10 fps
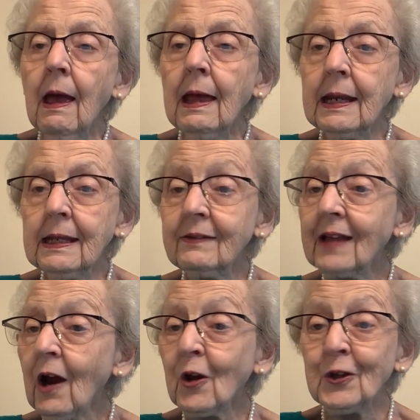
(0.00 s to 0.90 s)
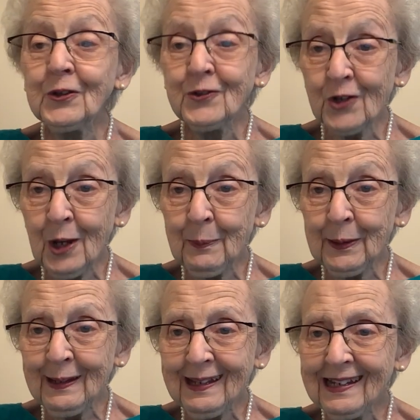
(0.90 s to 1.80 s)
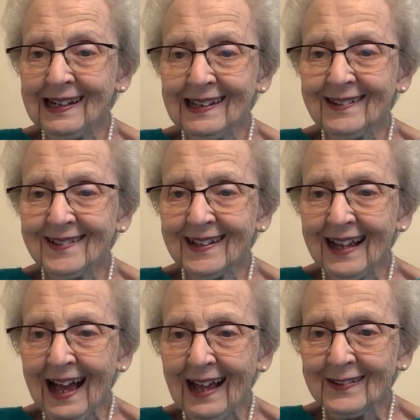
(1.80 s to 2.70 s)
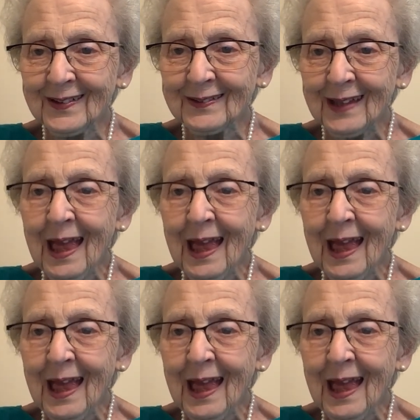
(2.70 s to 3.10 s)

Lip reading: And He's our good shepherd. He leads and guides us.